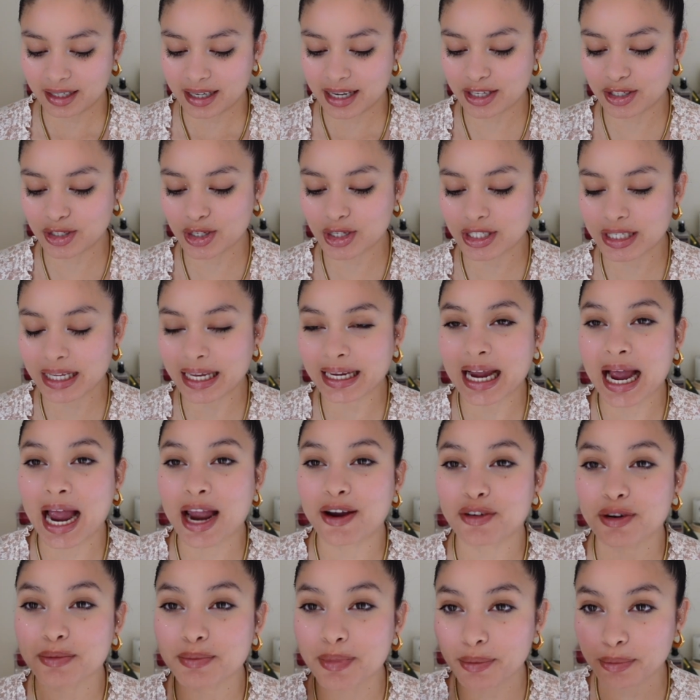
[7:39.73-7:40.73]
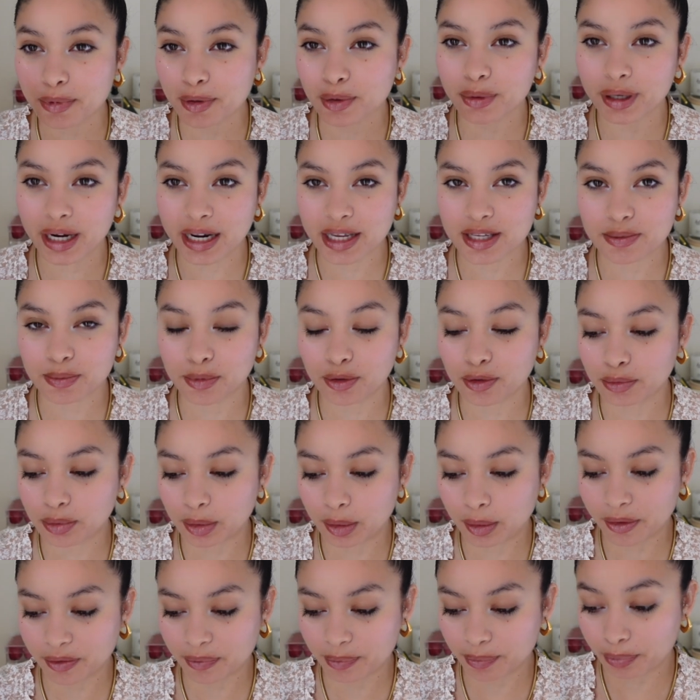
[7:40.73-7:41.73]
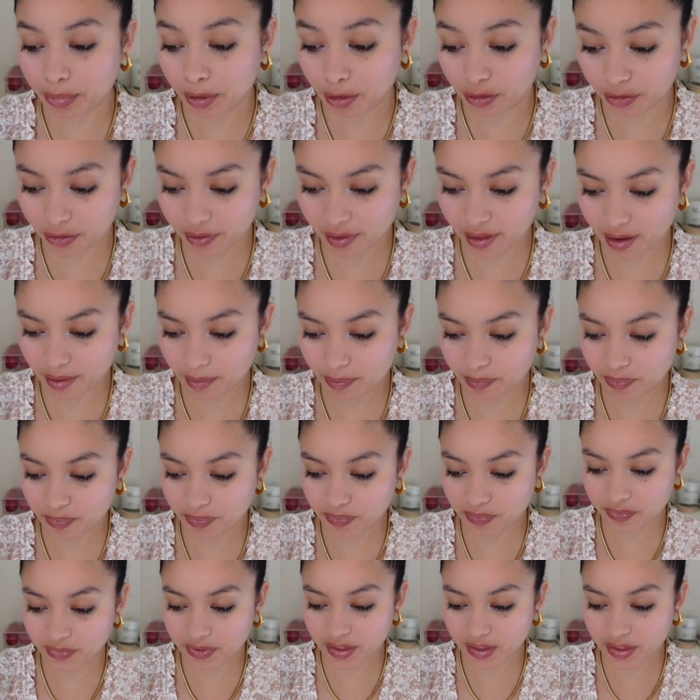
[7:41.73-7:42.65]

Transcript: It's just like, I remember when I smelled both of them,